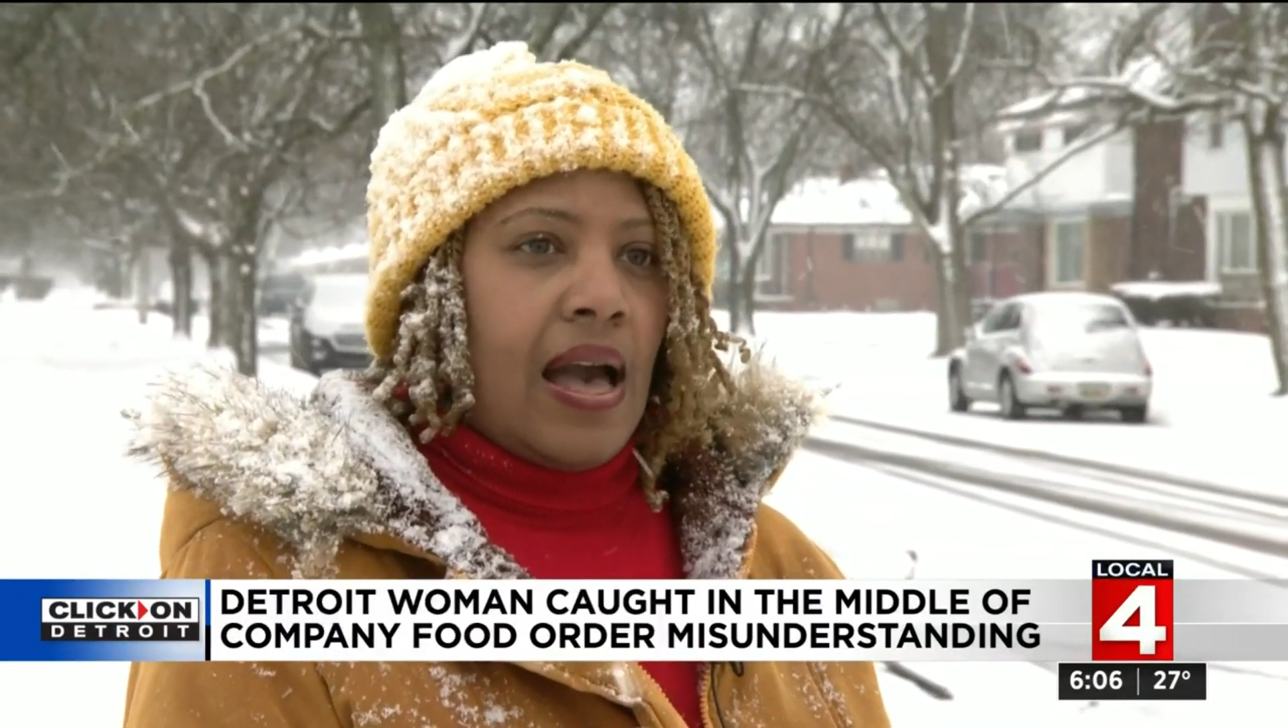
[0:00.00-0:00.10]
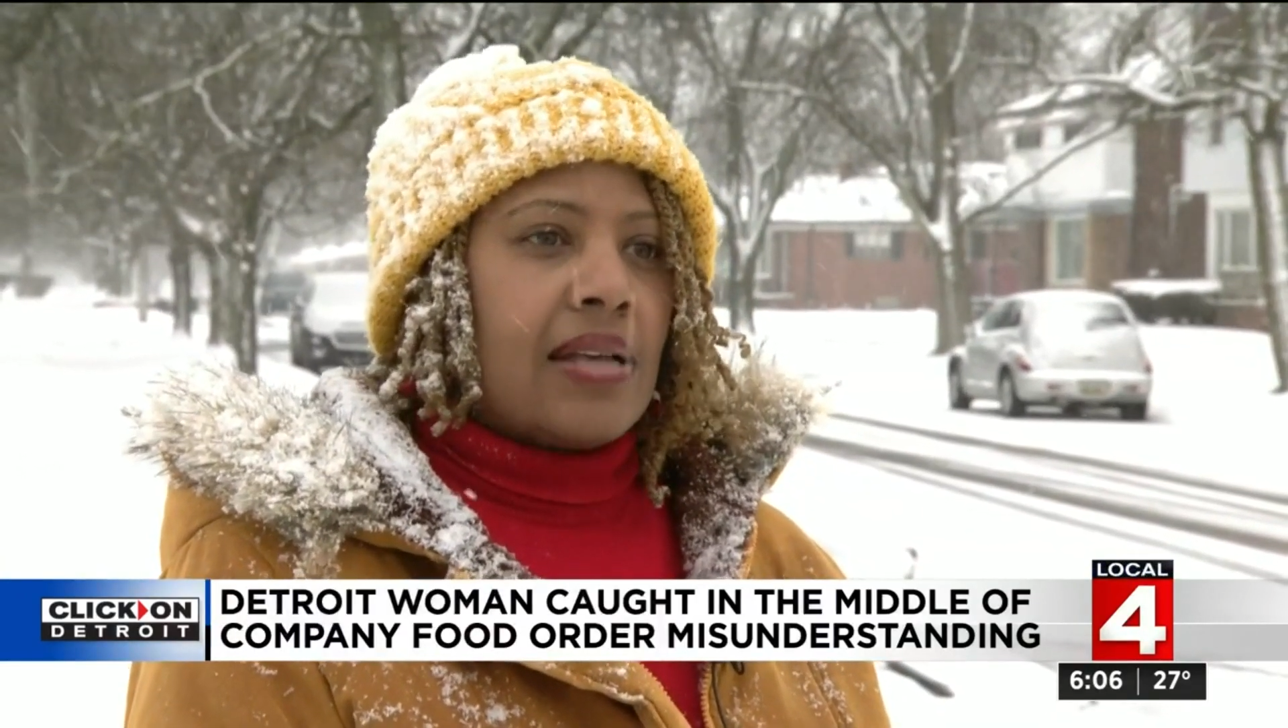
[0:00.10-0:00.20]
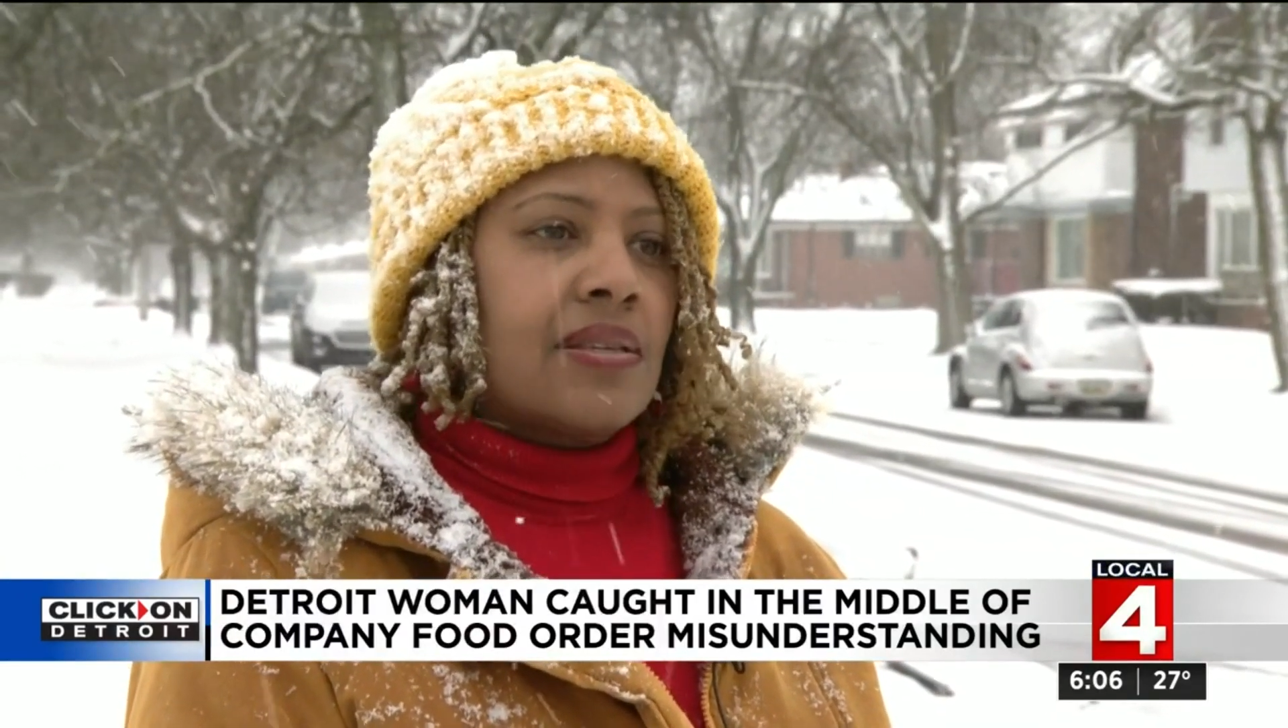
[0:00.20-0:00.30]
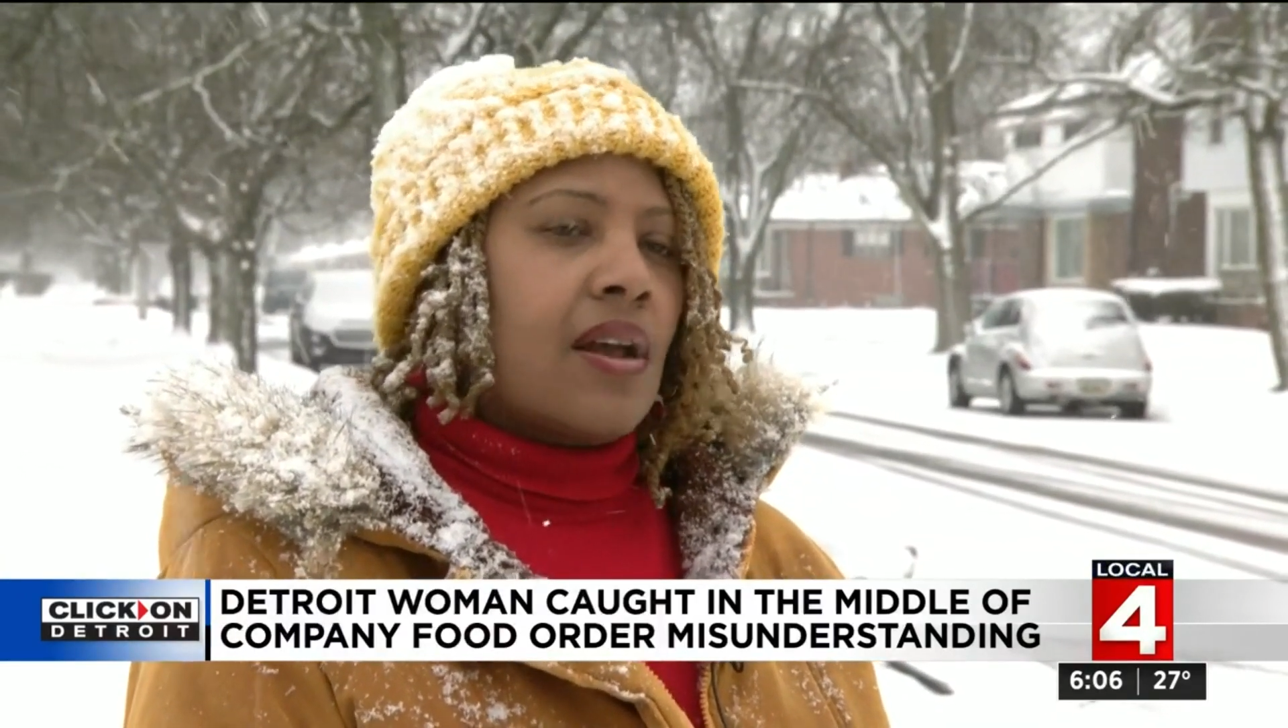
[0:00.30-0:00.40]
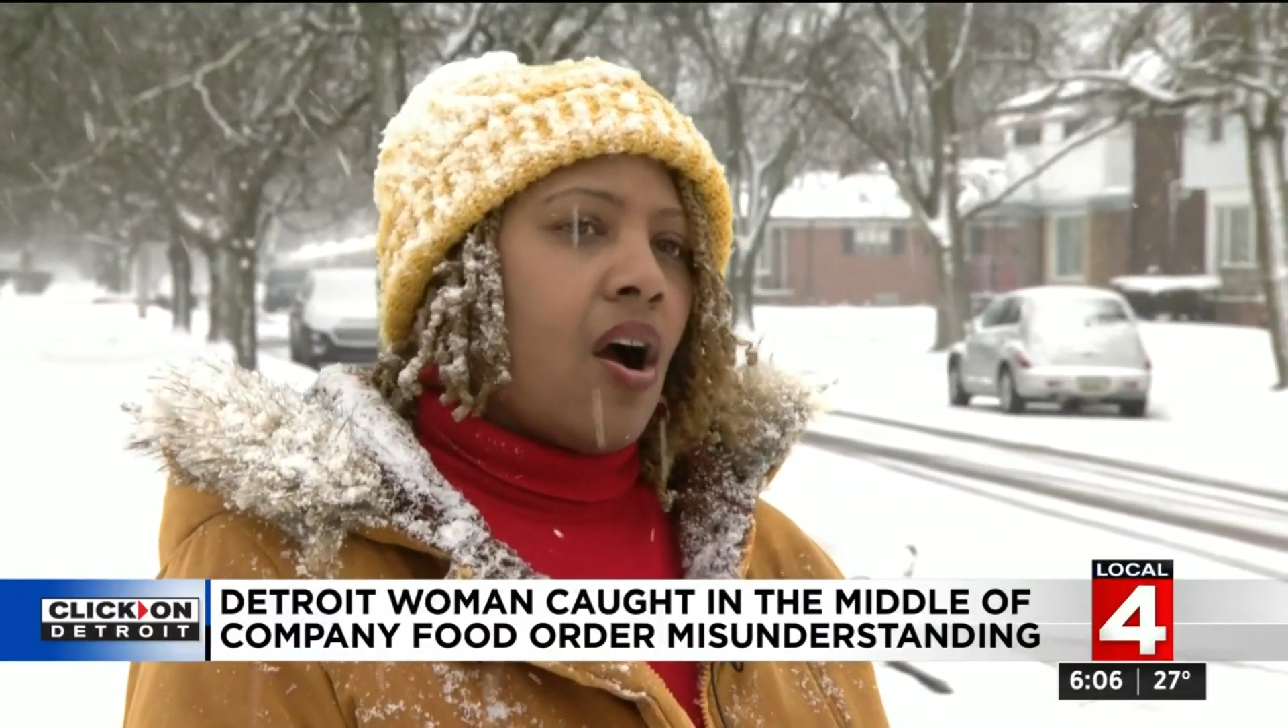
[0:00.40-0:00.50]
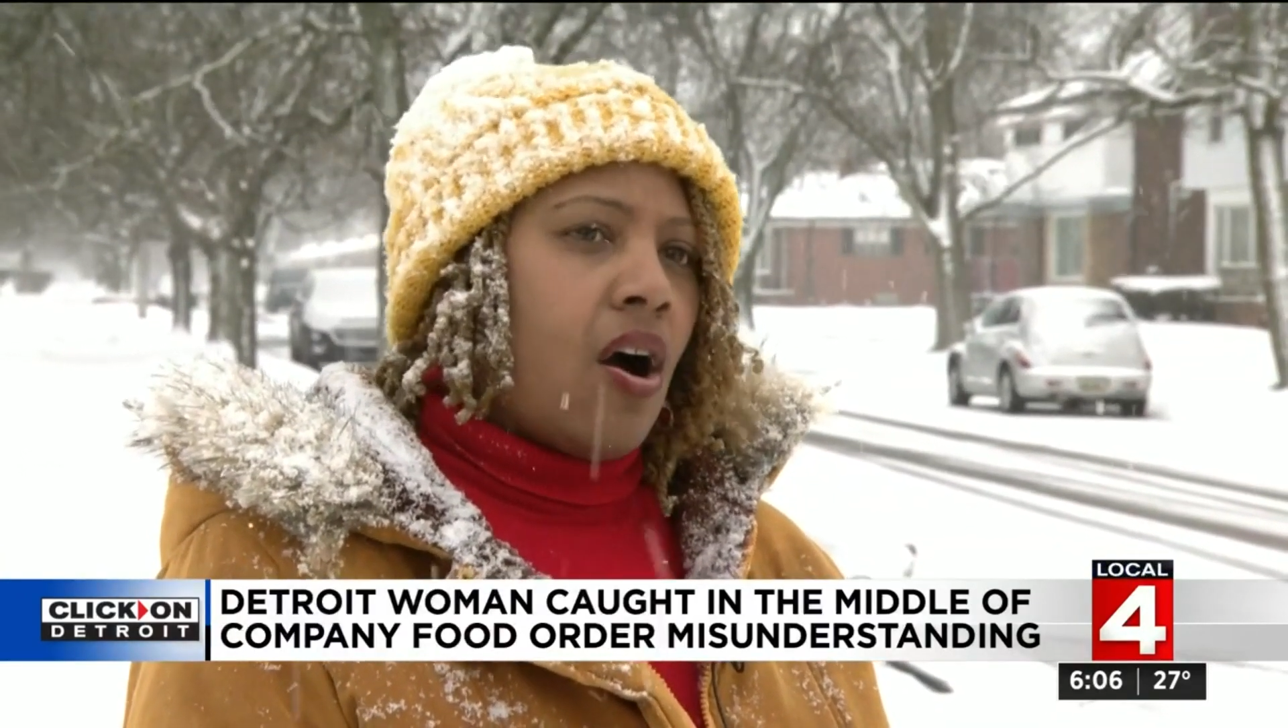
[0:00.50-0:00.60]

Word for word: I said,